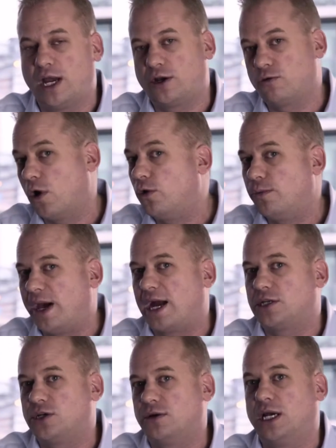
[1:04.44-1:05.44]
where I grow the
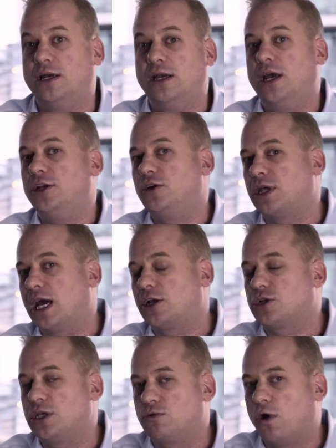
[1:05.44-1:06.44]
bacteria. And you can
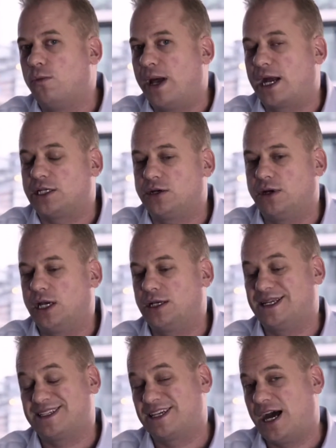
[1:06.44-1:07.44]
actually grow
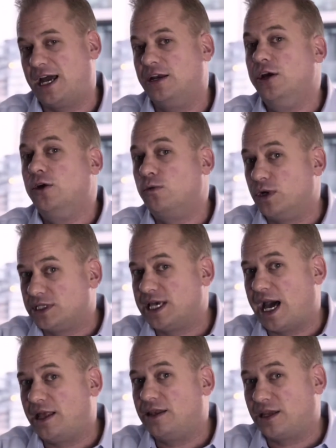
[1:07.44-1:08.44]
bacteria and decide, was
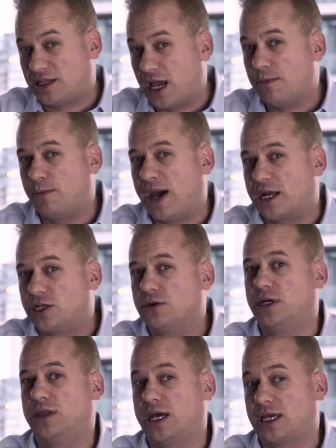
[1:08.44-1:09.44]
that the type of
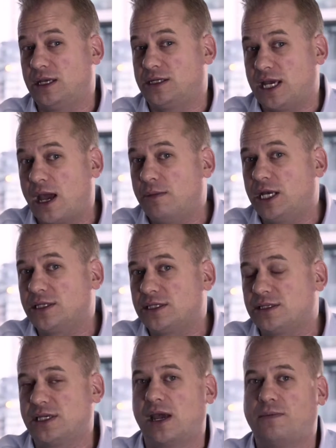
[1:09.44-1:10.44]
bacteria that
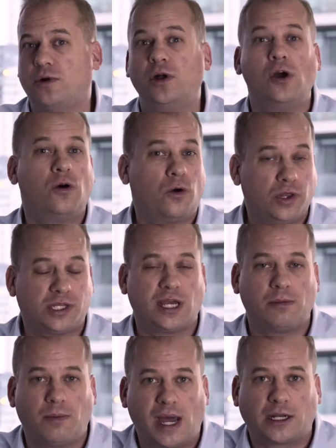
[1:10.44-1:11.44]
contaminates the sample or the
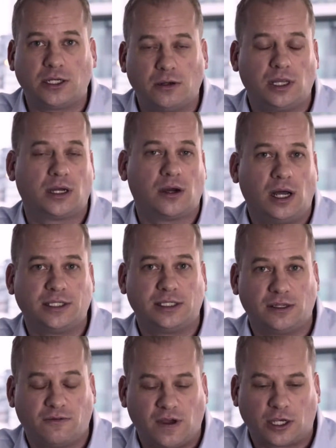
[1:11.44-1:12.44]
type of bacteria that
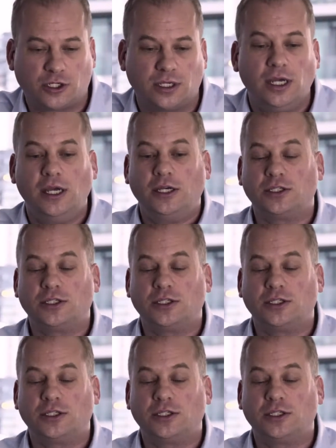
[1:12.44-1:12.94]
causes infection?